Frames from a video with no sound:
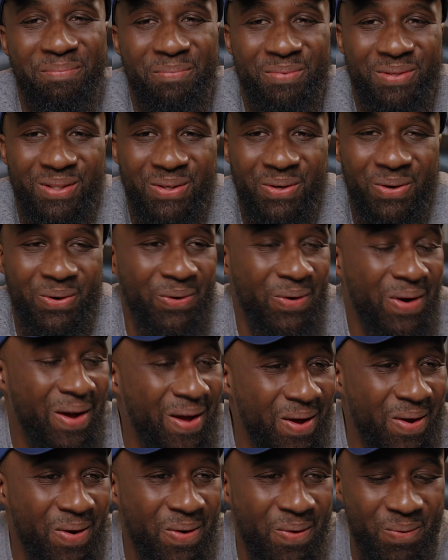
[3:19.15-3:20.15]
so
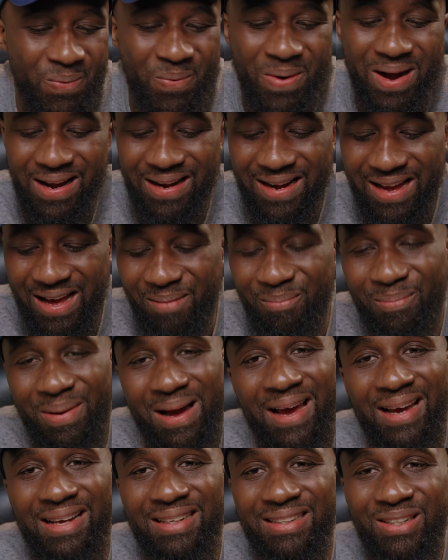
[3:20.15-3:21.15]
why not
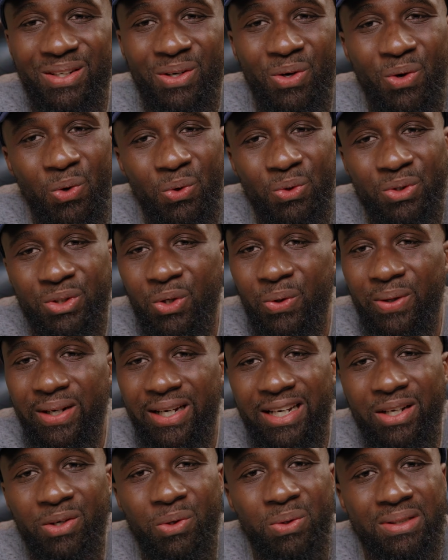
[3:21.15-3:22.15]
buy into the whole Sony
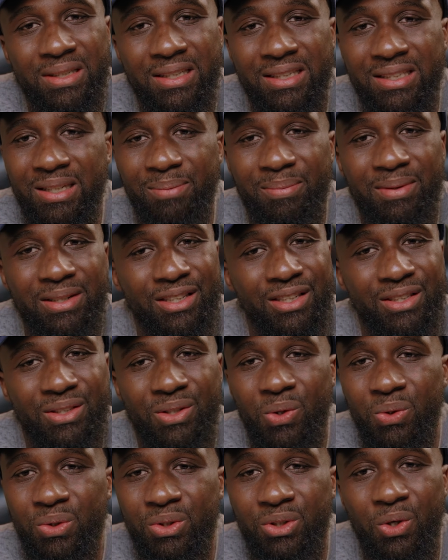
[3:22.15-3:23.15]
ecosystem and just
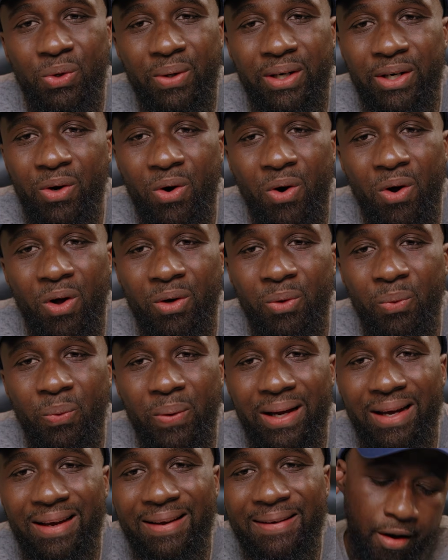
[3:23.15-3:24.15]
go Sony all the way?